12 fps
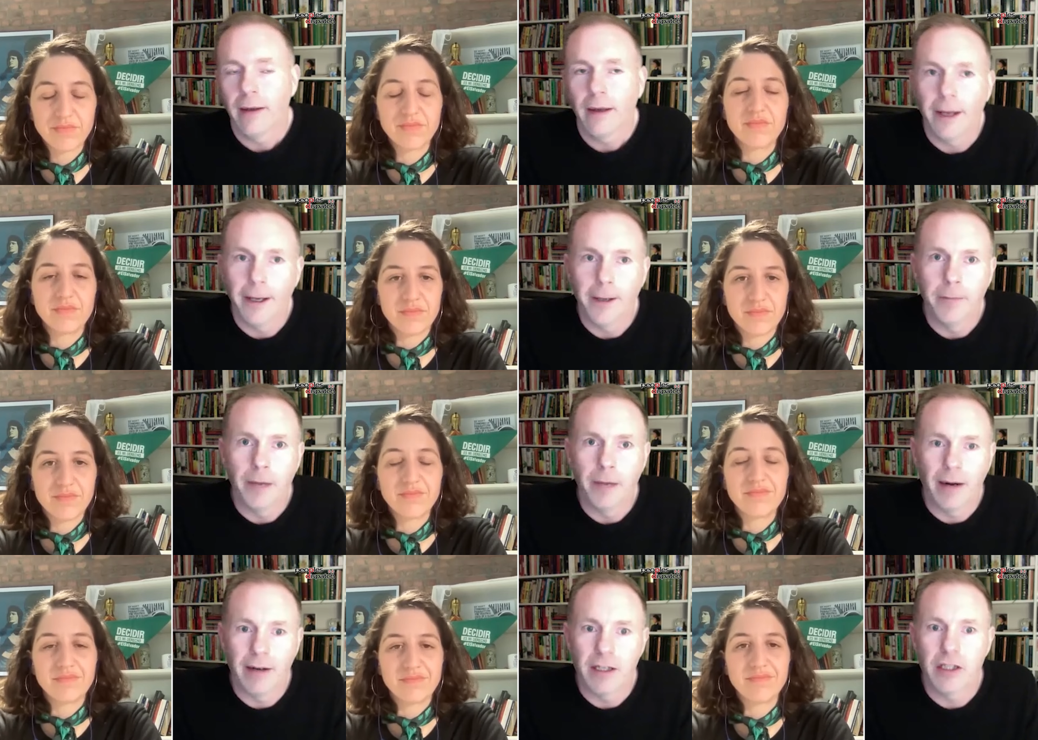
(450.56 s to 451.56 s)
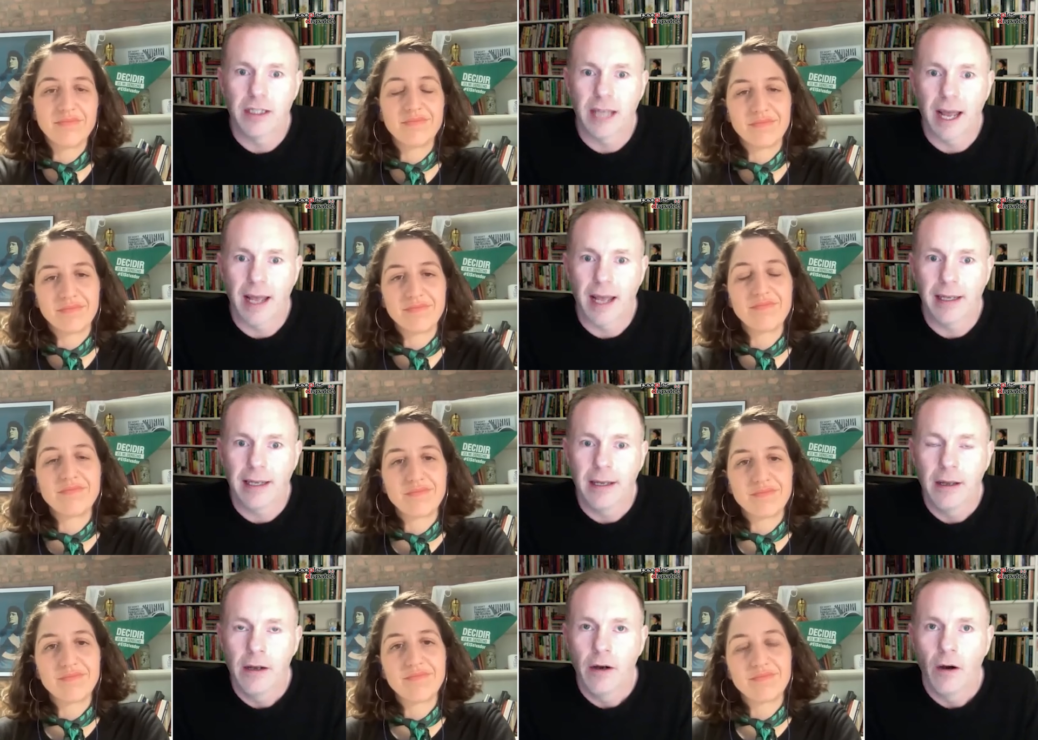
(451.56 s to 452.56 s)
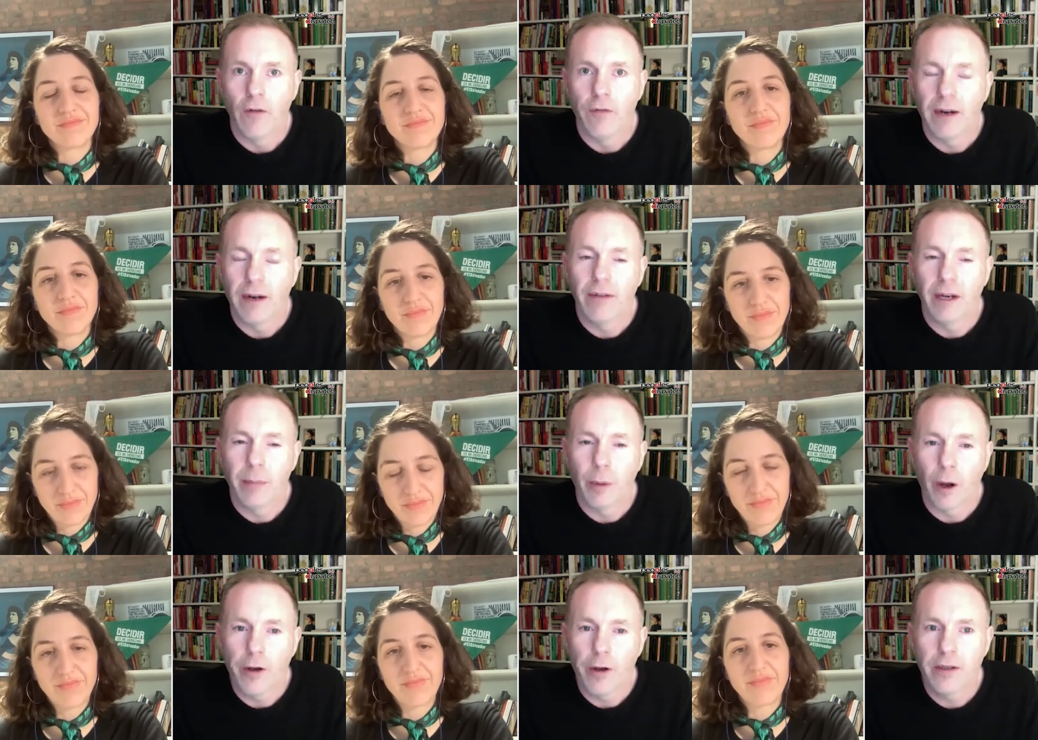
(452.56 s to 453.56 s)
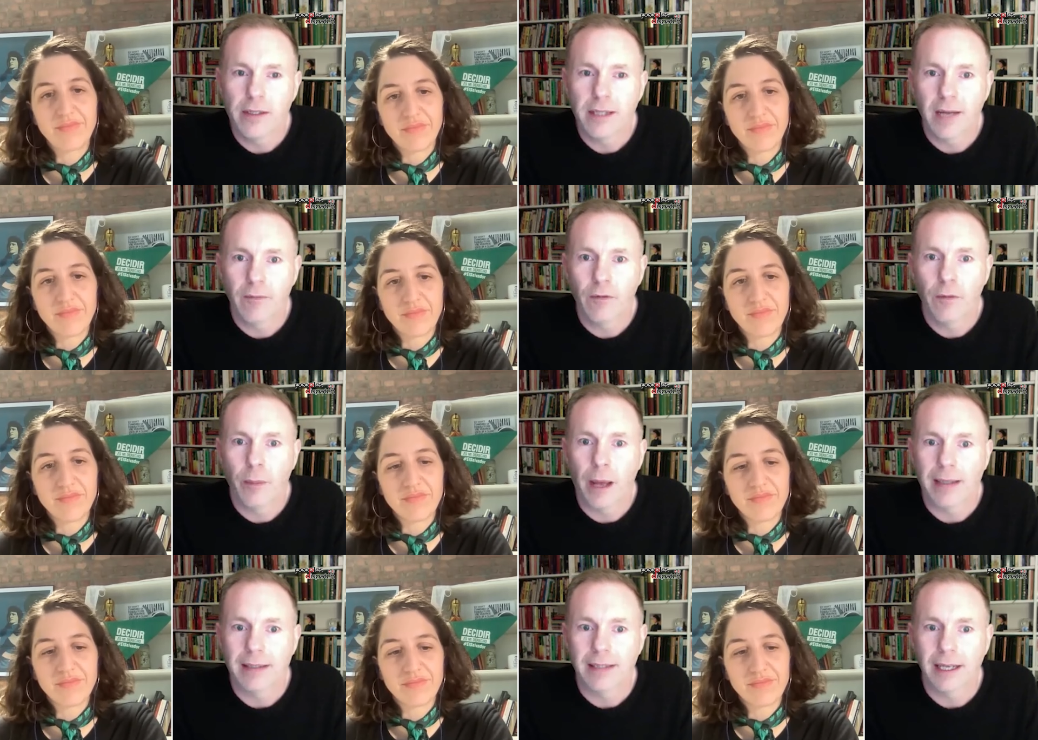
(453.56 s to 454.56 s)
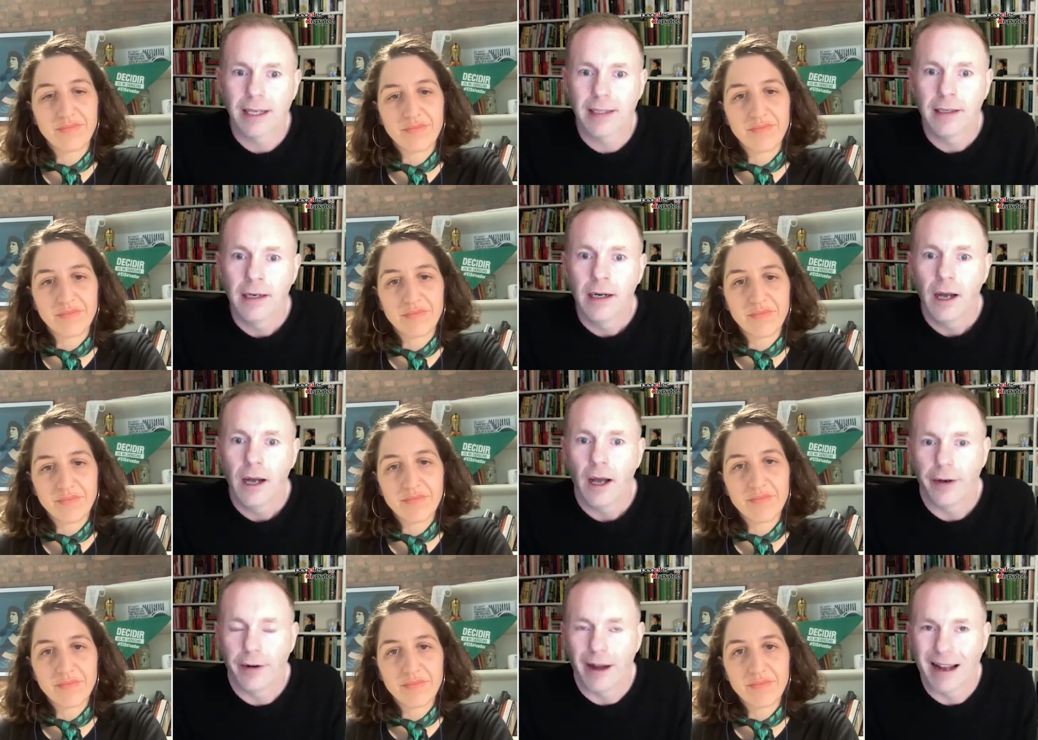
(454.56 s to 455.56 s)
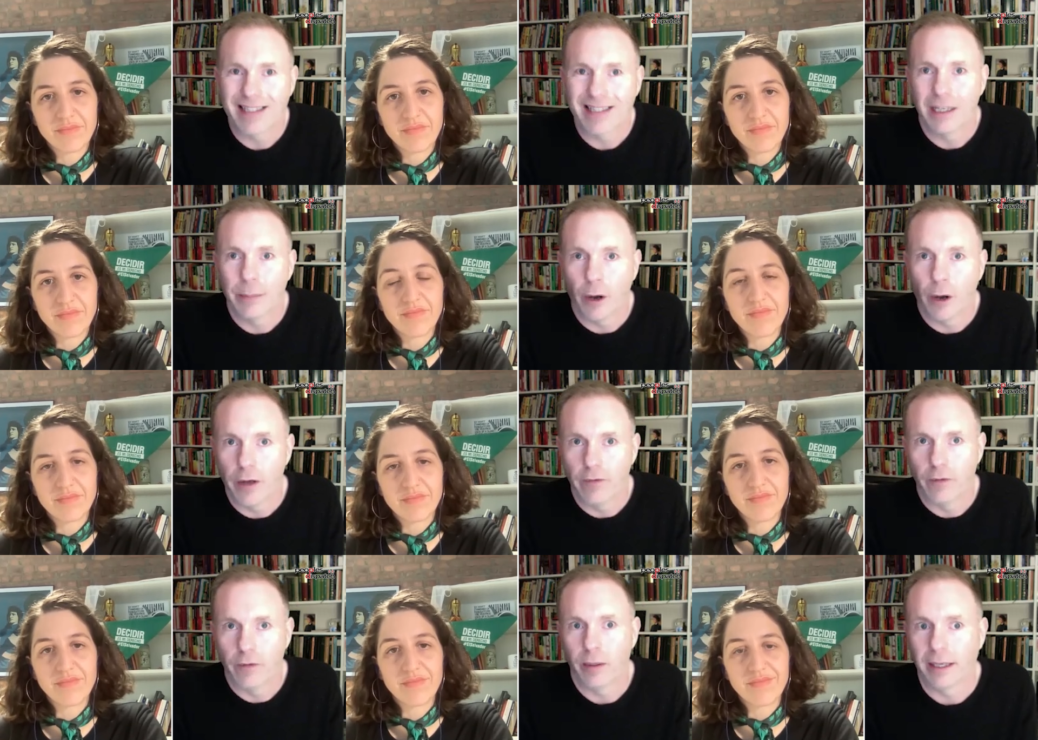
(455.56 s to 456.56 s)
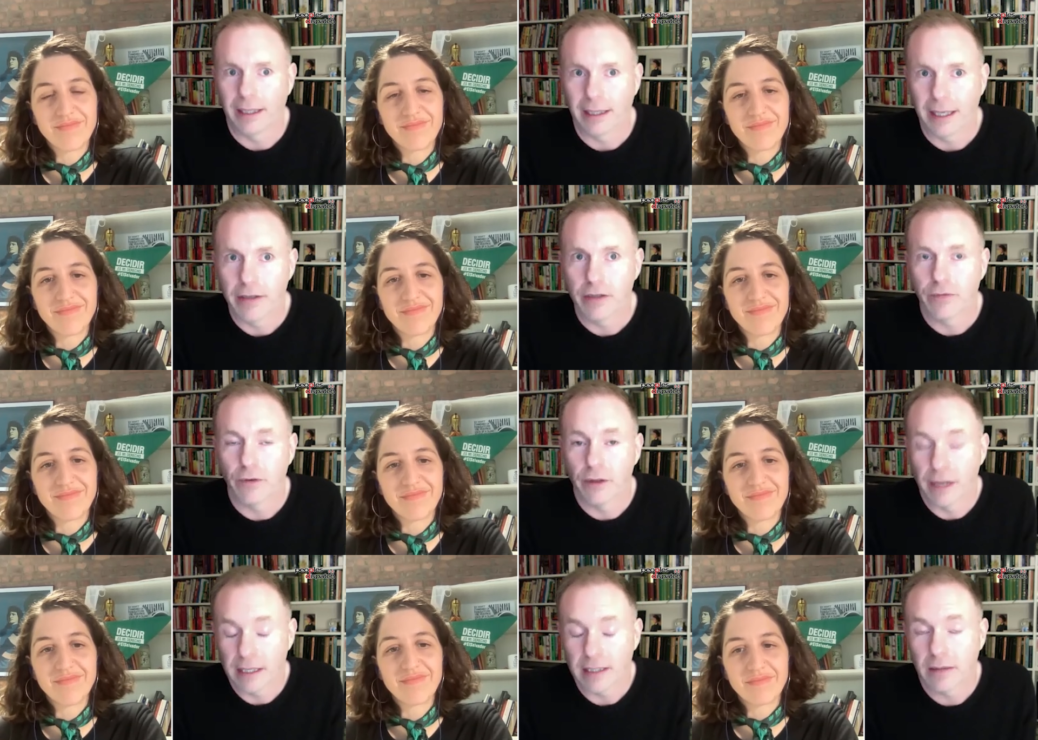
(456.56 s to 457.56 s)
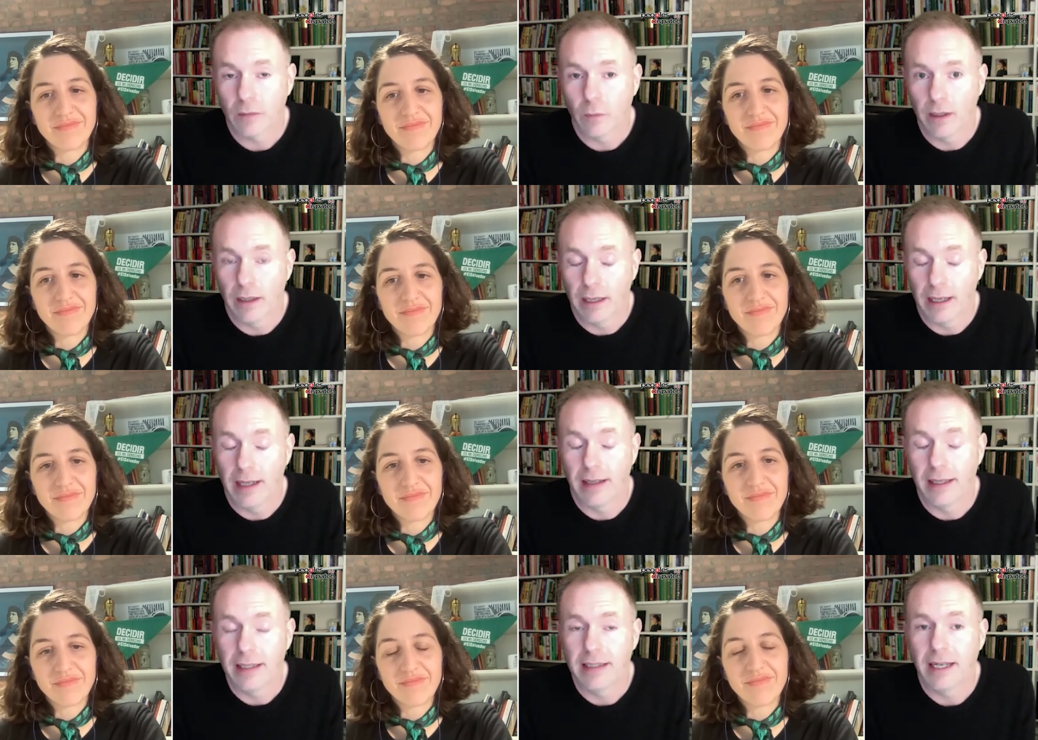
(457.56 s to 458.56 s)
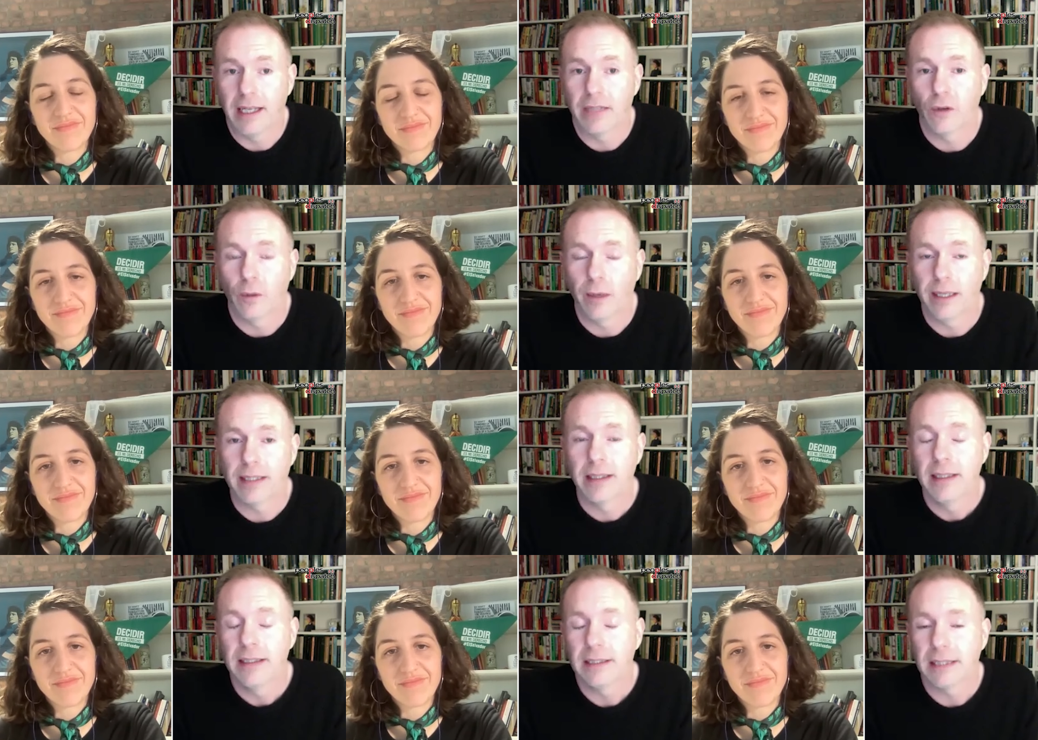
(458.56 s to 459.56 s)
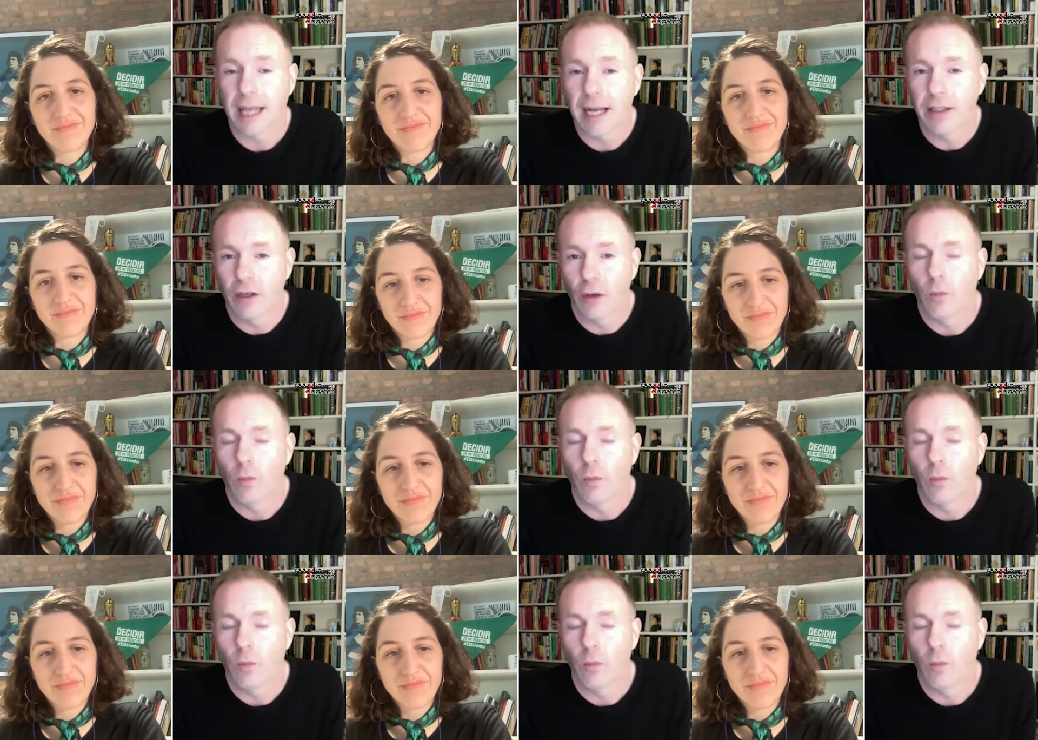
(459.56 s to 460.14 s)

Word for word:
Speaker 1: um, Irish society are very, very proud to stand with Palestine and are actually proud of our political leaders for this these last few weeks standing up